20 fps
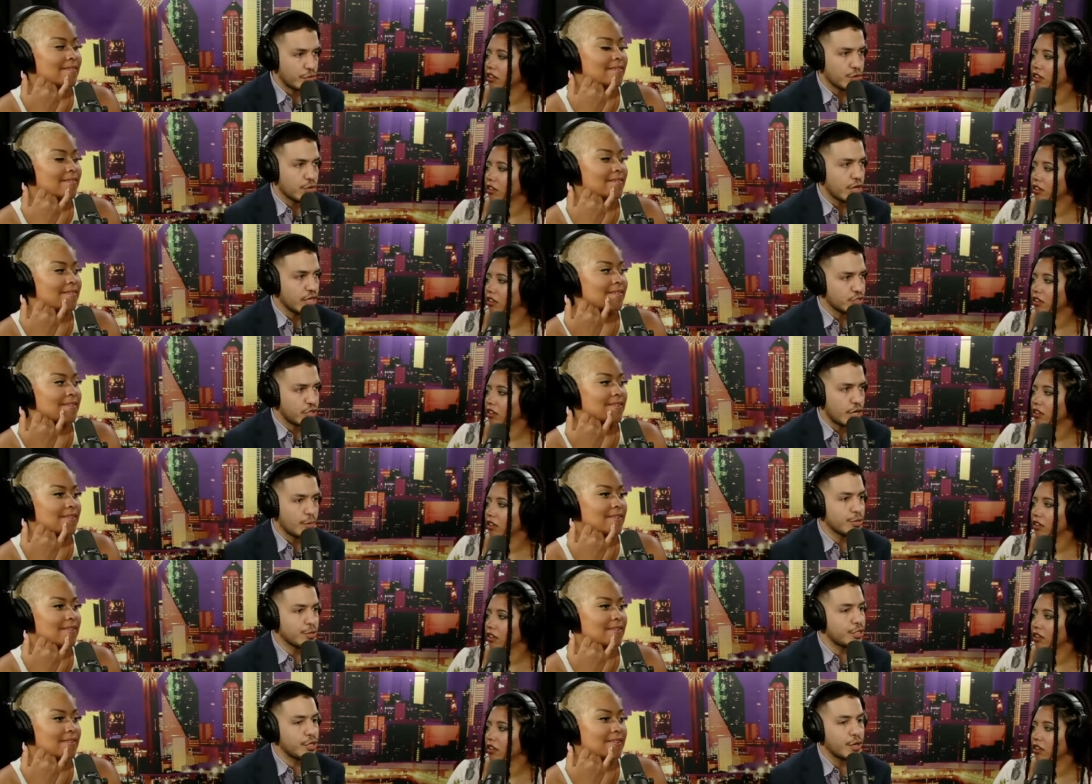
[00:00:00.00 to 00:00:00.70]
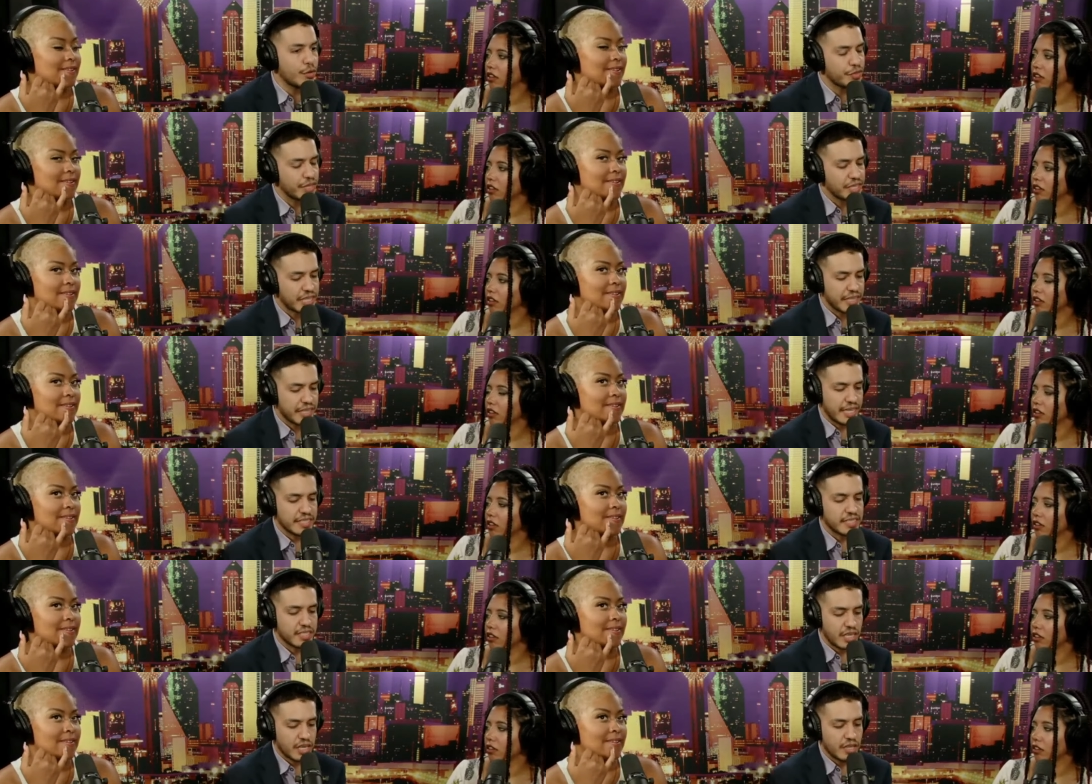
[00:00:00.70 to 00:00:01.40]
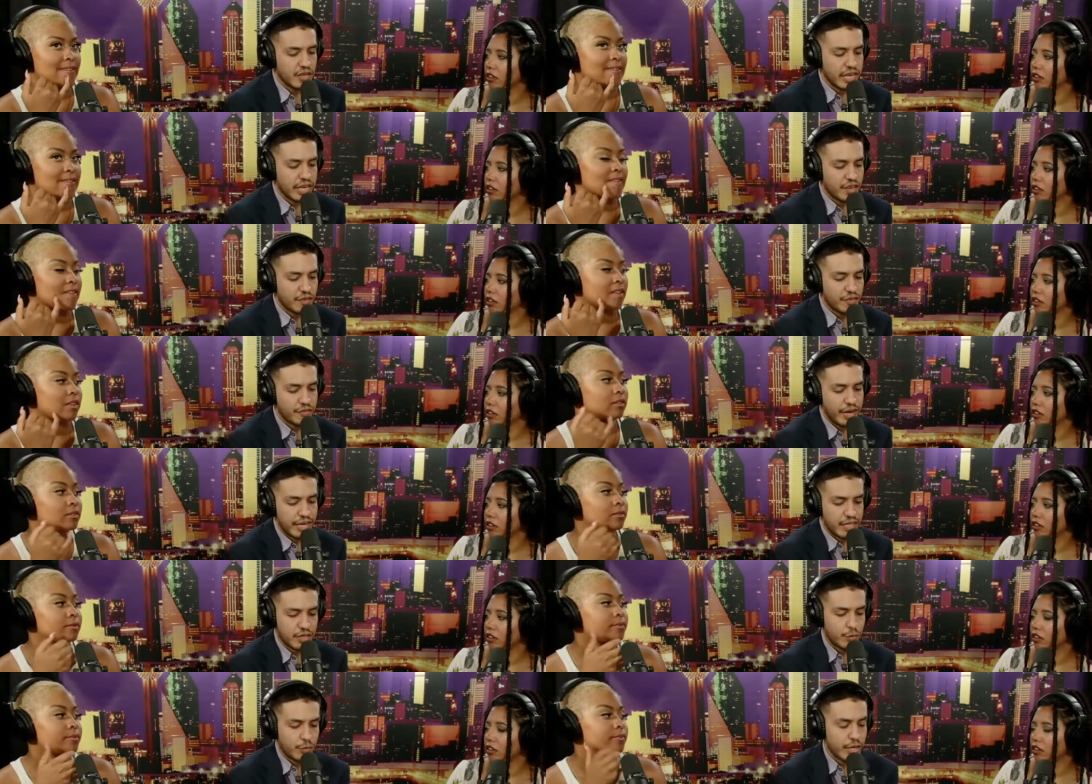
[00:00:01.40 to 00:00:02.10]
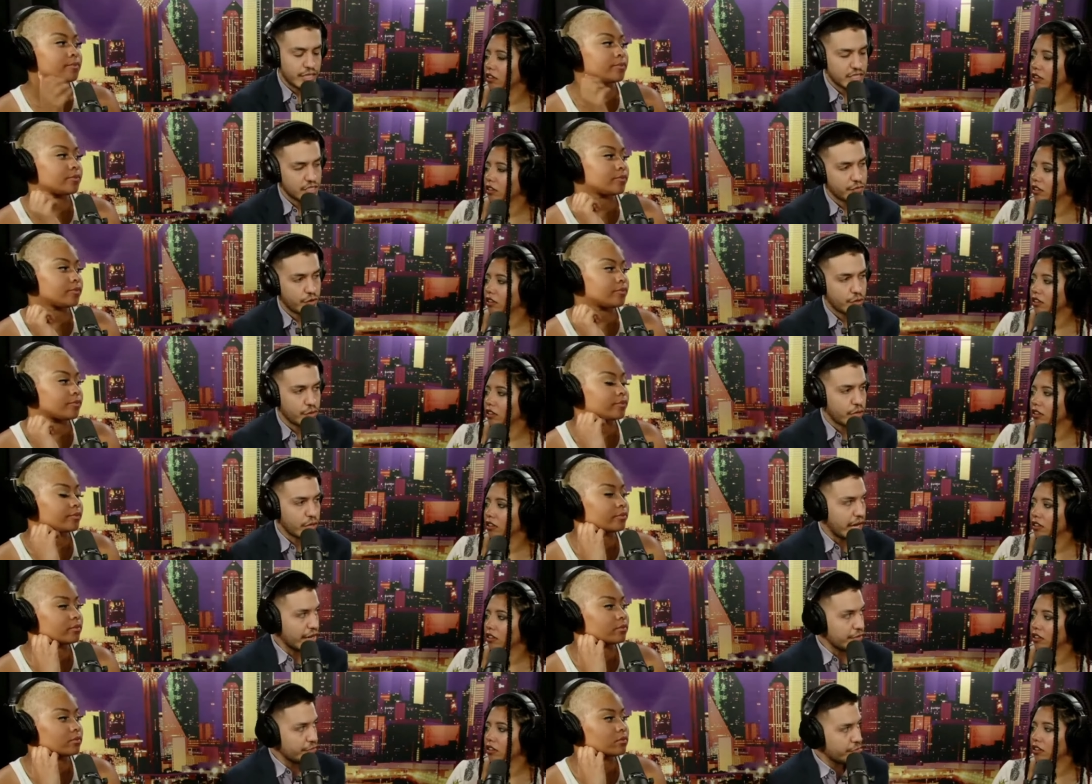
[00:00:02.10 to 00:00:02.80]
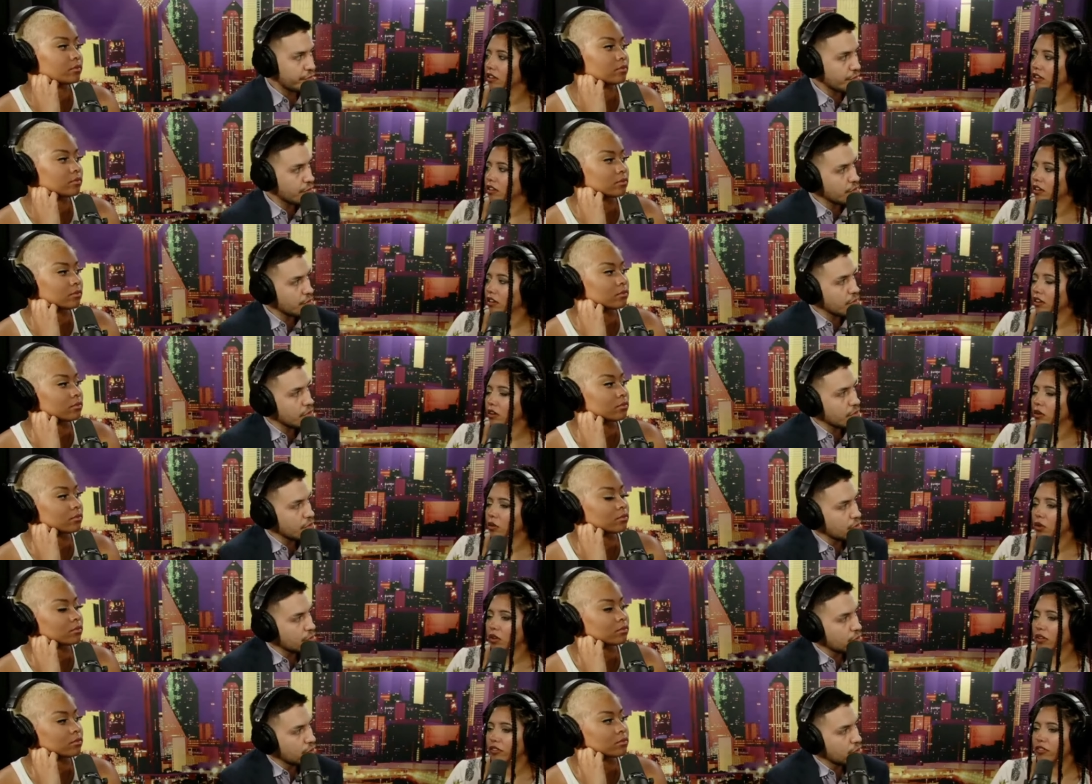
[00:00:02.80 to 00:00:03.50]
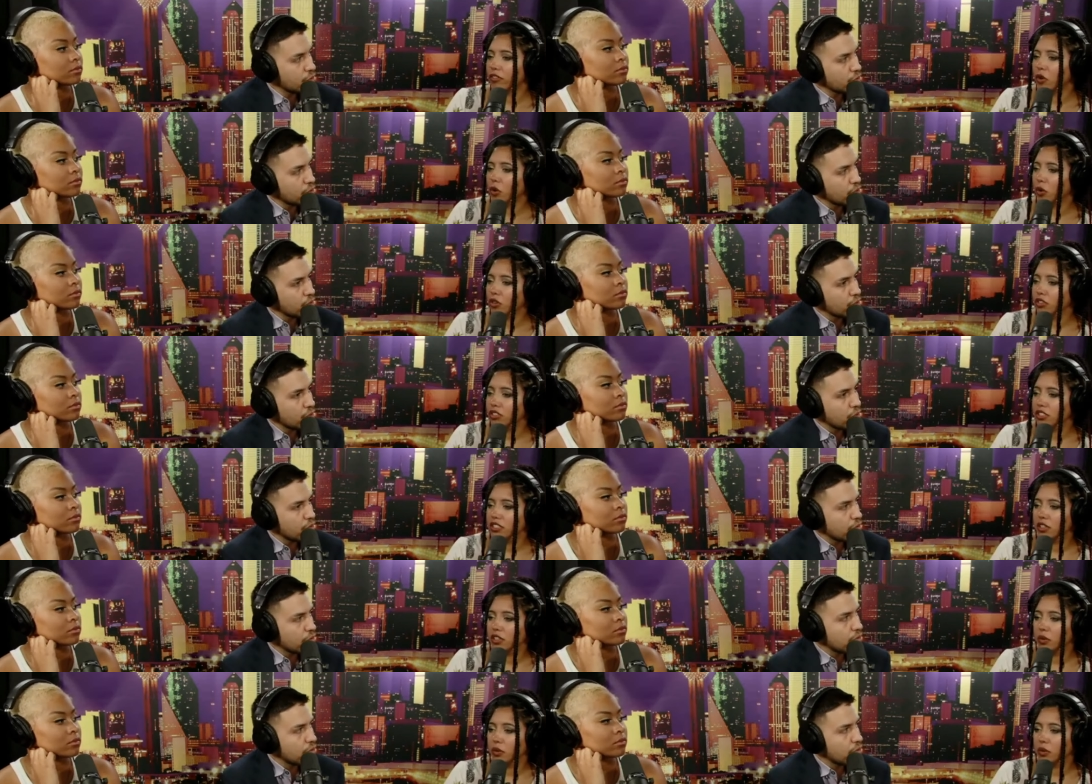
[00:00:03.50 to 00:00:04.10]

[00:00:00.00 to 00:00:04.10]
Speaker 1: through a lot of trauma, you don't think that that's gonna like affect the rest of her life?
Speaker 2: Well, of course